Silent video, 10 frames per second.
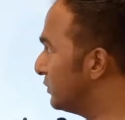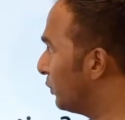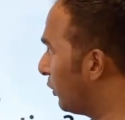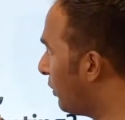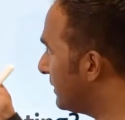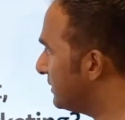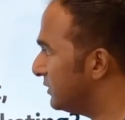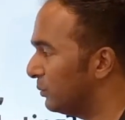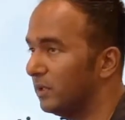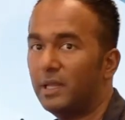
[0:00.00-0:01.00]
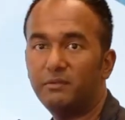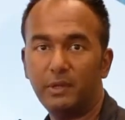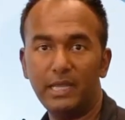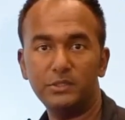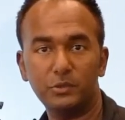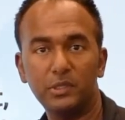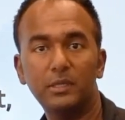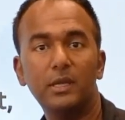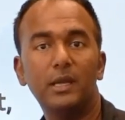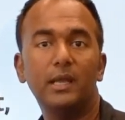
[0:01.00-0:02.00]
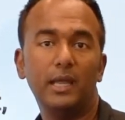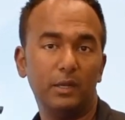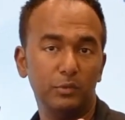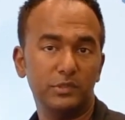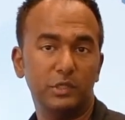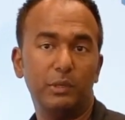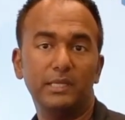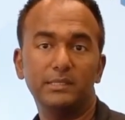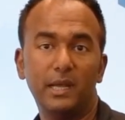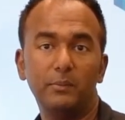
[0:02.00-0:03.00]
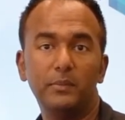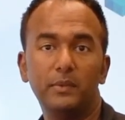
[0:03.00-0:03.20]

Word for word: us more questions. We'll love to answer it, and we'll see you next time.